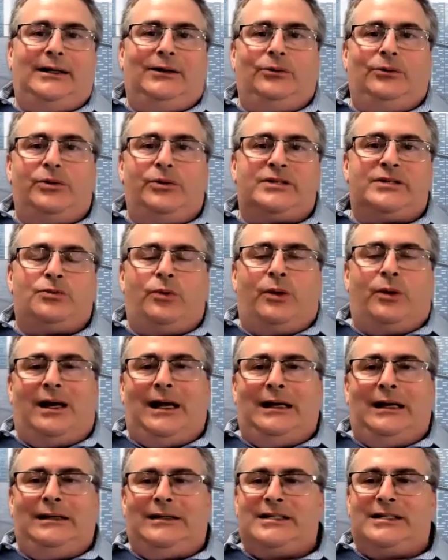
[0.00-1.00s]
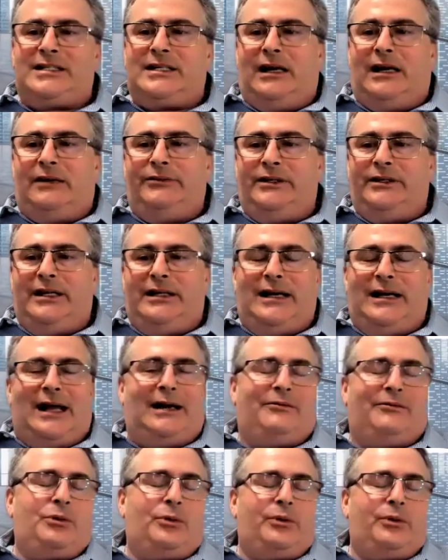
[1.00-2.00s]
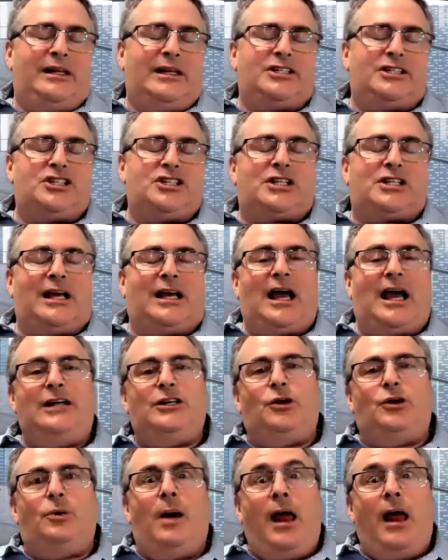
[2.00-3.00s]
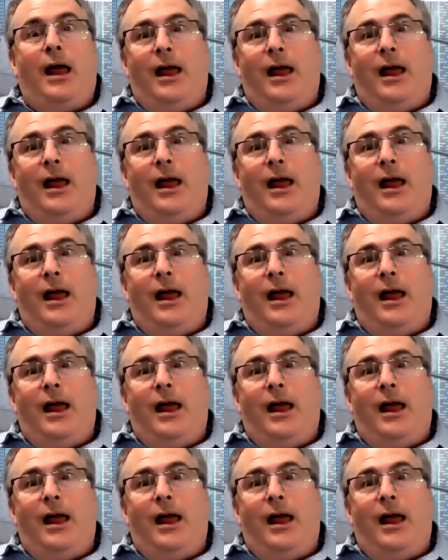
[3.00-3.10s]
was when I discovered that not everyone thinks just like I do.